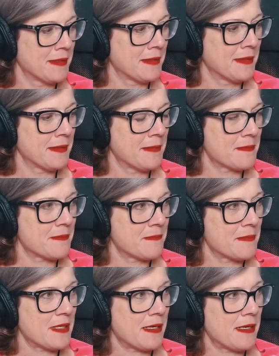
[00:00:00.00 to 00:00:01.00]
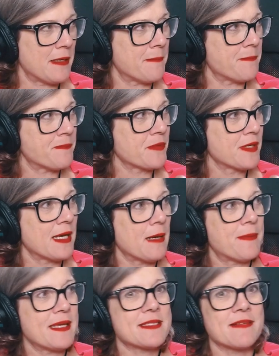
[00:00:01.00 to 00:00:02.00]
Yeah. yeah. Um, a
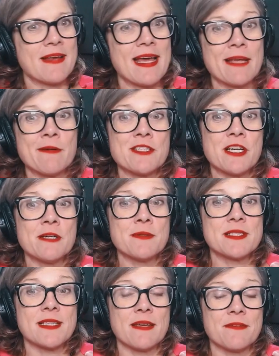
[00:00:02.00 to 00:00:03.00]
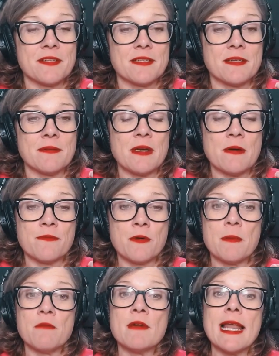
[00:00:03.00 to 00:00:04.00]
piece of language I was given
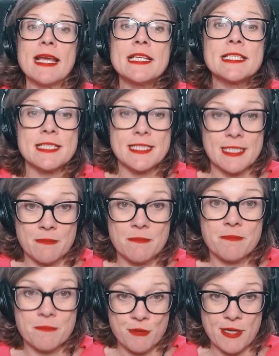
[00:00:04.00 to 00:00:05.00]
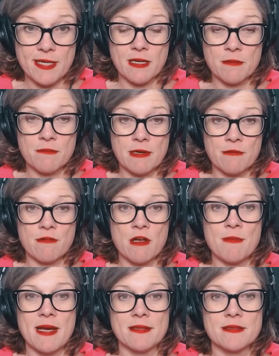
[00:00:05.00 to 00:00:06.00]
from a relationship breakup r-
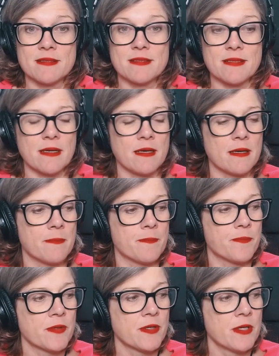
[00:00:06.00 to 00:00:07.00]
romance um,